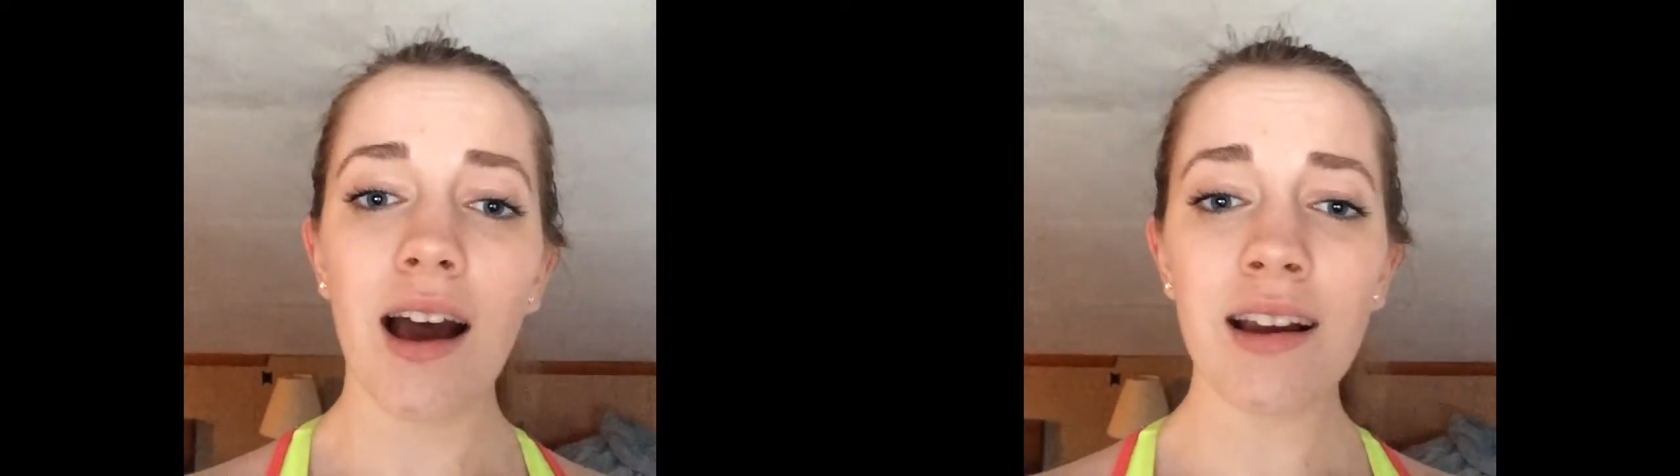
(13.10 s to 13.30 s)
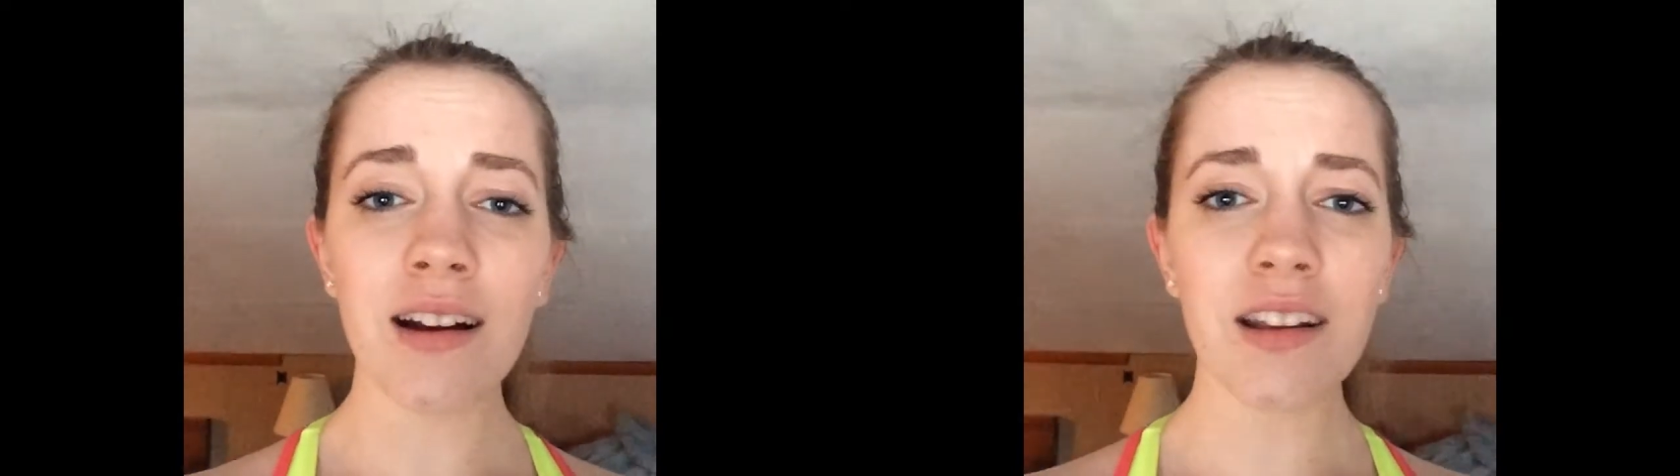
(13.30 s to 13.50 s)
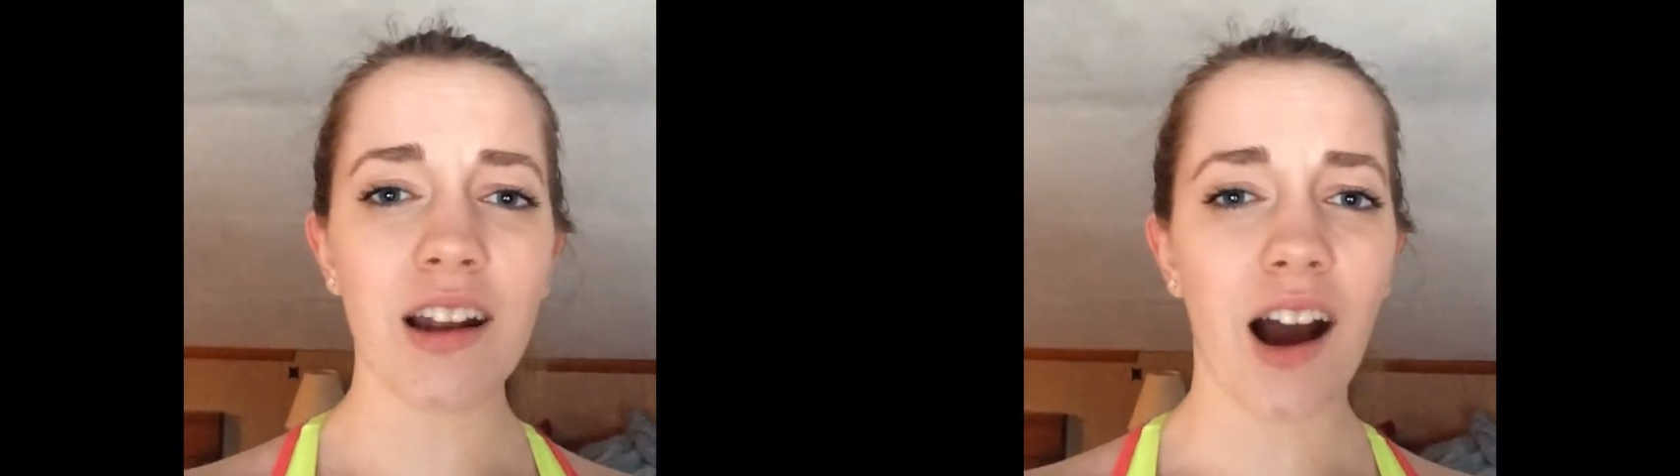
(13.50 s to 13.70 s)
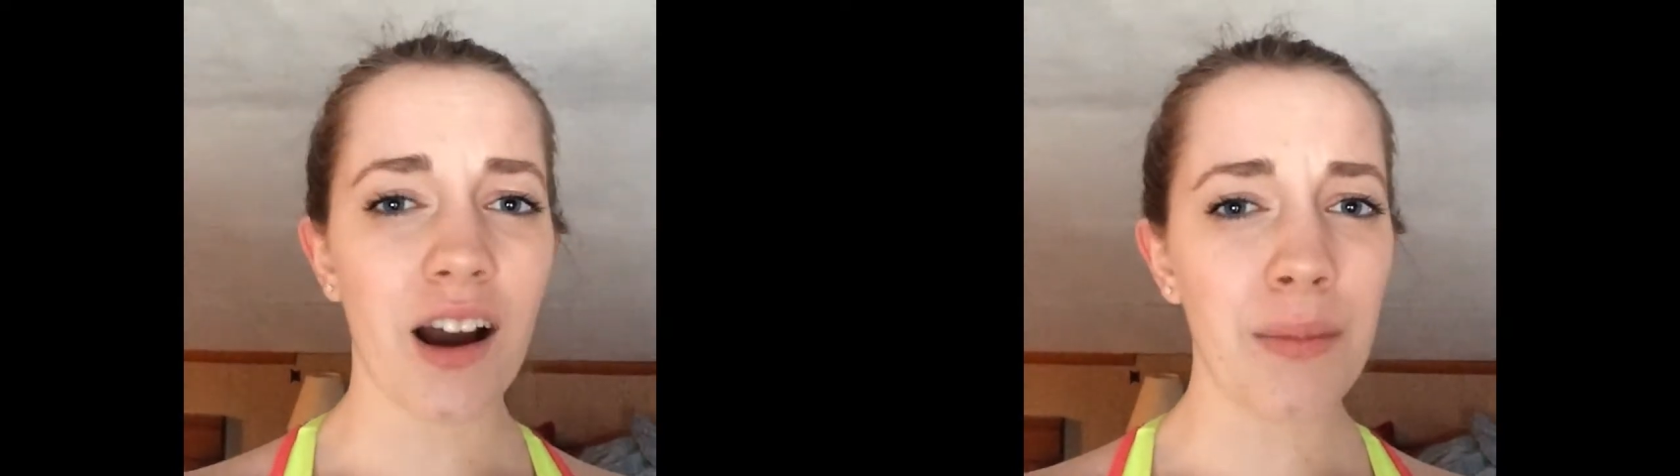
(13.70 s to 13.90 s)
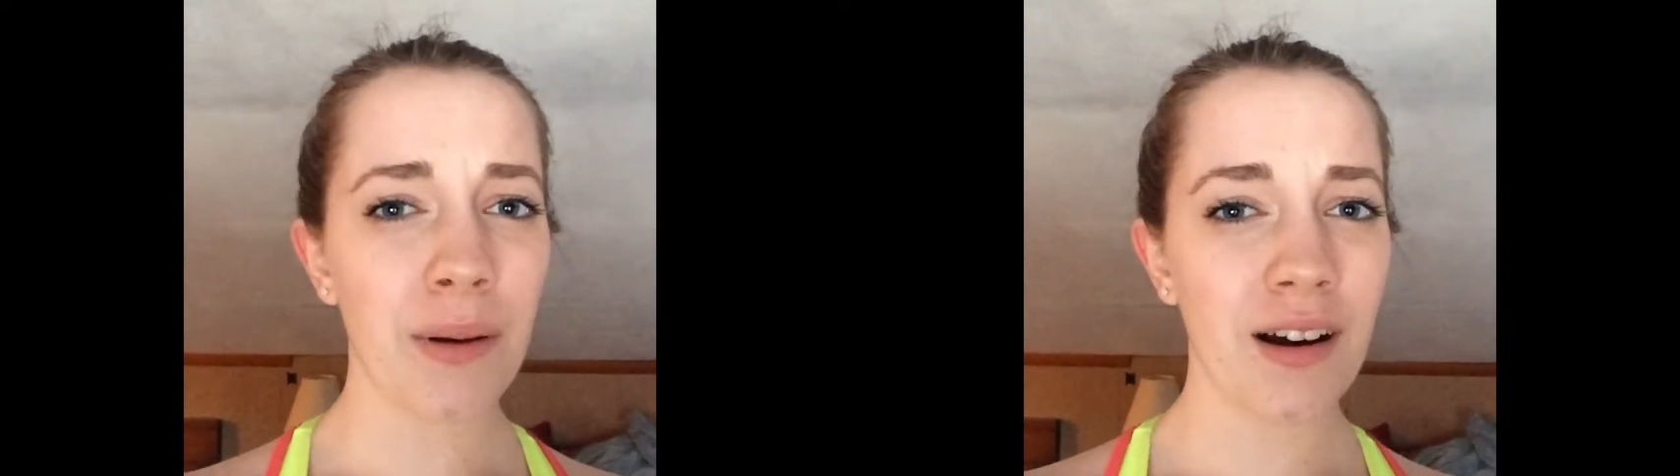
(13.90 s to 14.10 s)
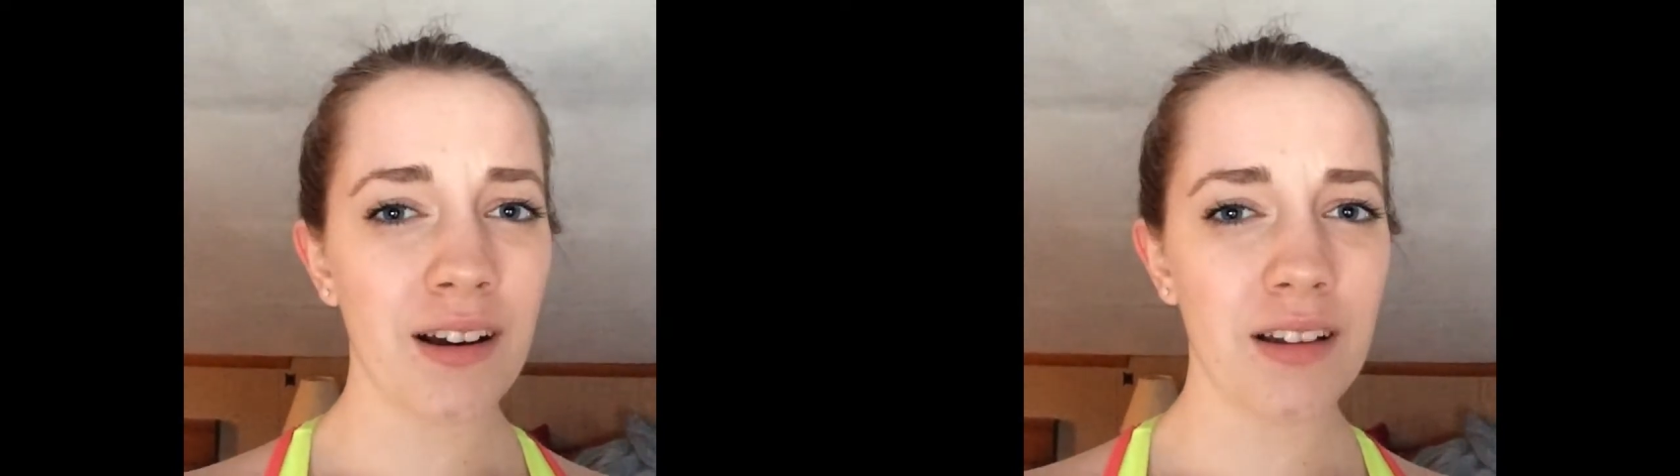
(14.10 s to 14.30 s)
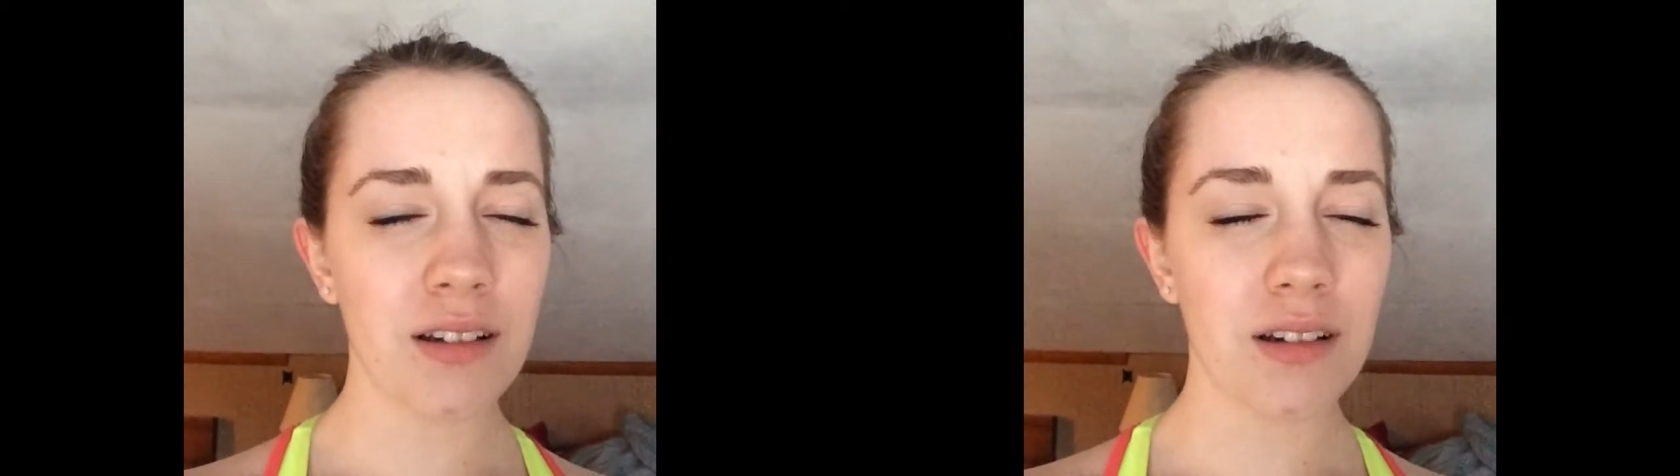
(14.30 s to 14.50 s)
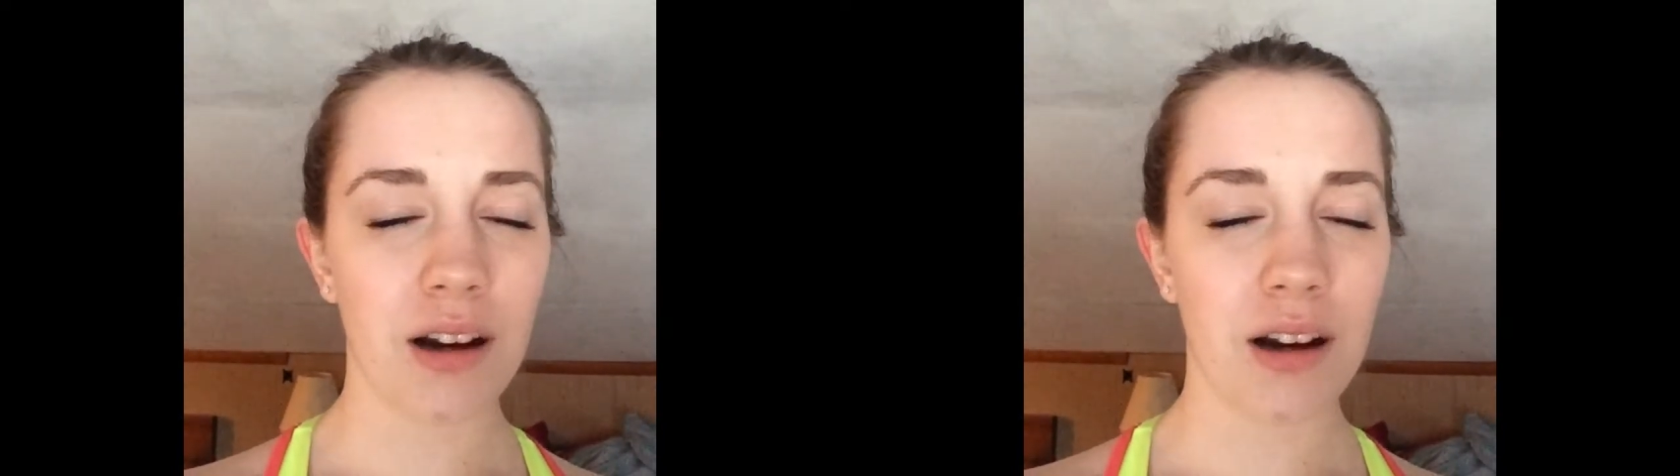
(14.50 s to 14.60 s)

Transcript: I got an iPod.